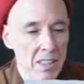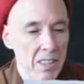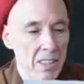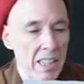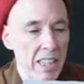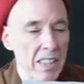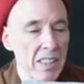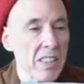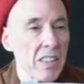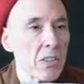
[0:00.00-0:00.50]

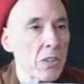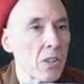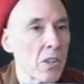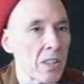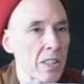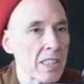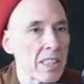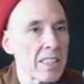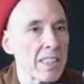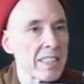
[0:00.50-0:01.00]
Okay, the
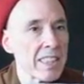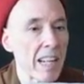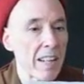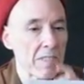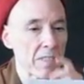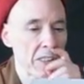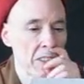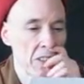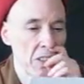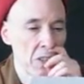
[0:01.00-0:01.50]
talk this
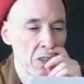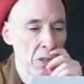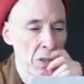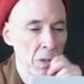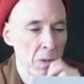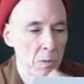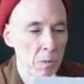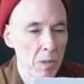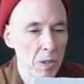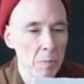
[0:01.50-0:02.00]

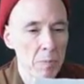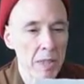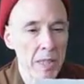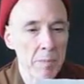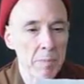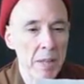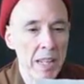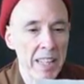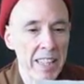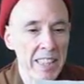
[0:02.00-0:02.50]
afternoon will be
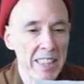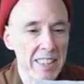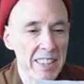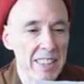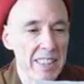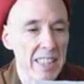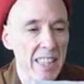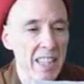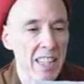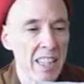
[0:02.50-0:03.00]

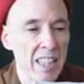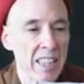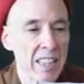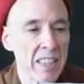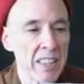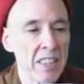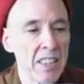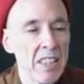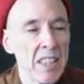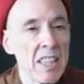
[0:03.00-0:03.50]
based
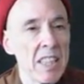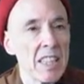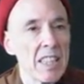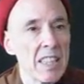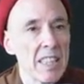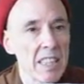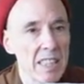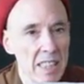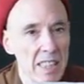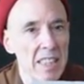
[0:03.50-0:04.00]
on,
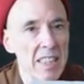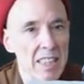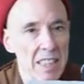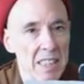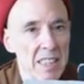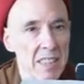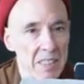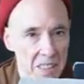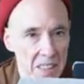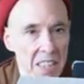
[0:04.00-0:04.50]

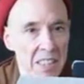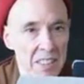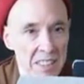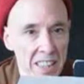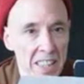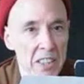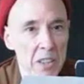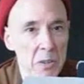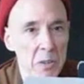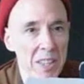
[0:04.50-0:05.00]
with
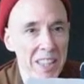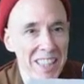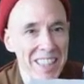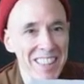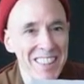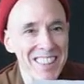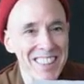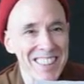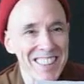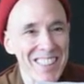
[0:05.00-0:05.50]

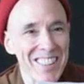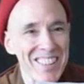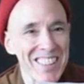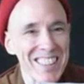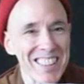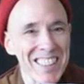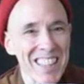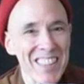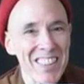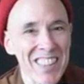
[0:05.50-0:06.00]
continuing the
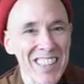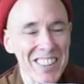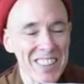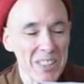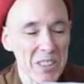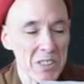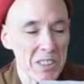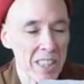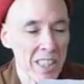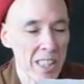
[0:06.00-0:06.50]
series on the
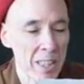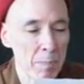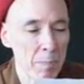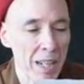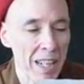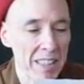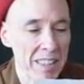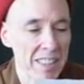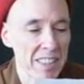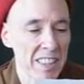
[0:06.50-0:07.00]
Sutta
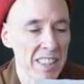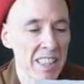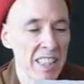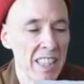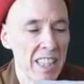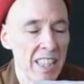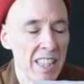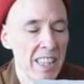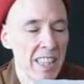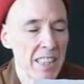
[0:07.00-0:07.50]
Nipata,
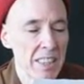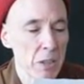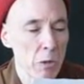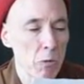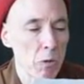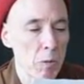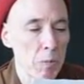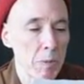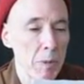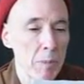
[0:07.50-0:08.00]
so
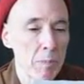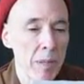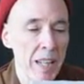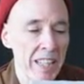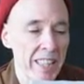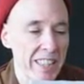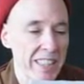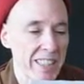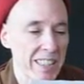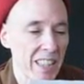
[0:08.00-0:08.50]
will be
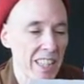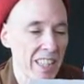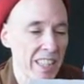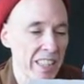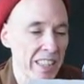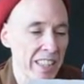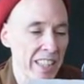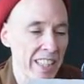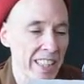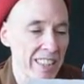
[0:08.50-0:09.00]
based
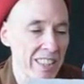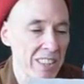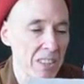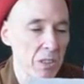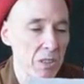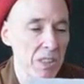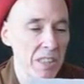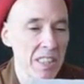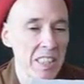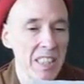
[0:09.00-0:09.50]
on a
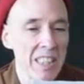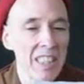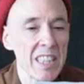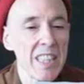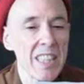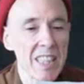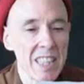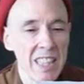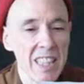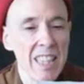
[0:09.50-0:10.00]
sutta
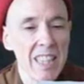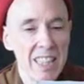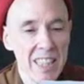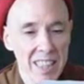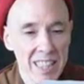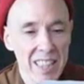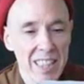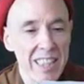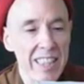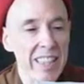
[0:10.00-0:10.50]

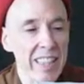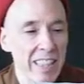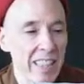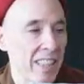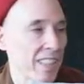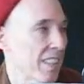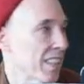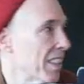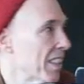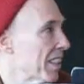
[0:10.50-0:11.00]

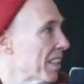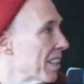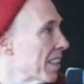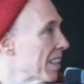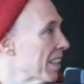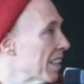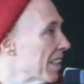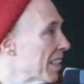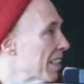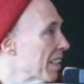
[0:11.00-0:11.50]
in
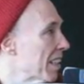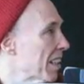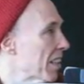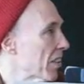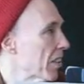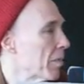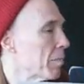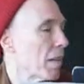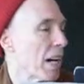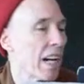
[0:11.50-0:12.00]

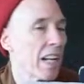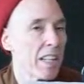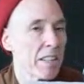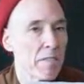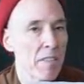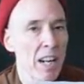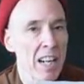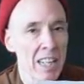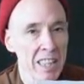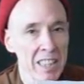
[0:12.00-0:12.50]
the
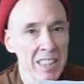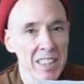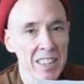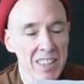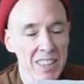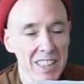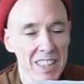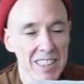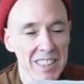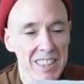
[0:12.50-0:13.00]
Mahavaga,
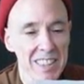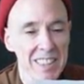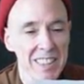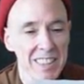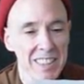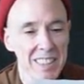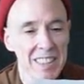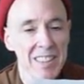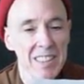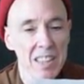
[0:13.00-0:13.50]
that's
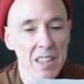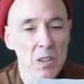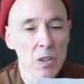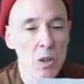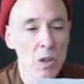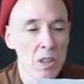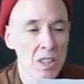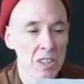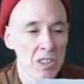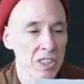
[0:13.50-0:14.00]
the
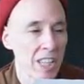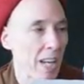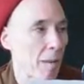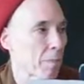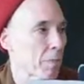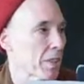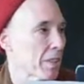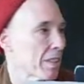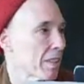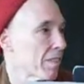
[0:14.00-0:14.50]
long
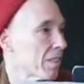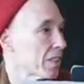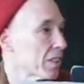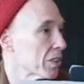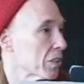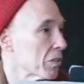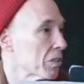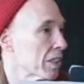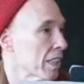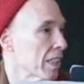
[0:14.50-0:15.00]
chapter of the
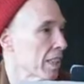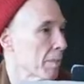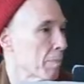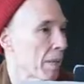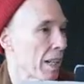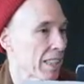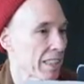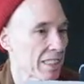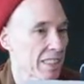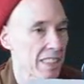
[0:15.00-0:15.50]
Sutta
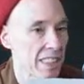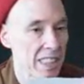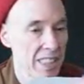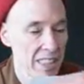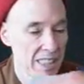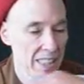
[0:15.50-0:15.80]
Nipata.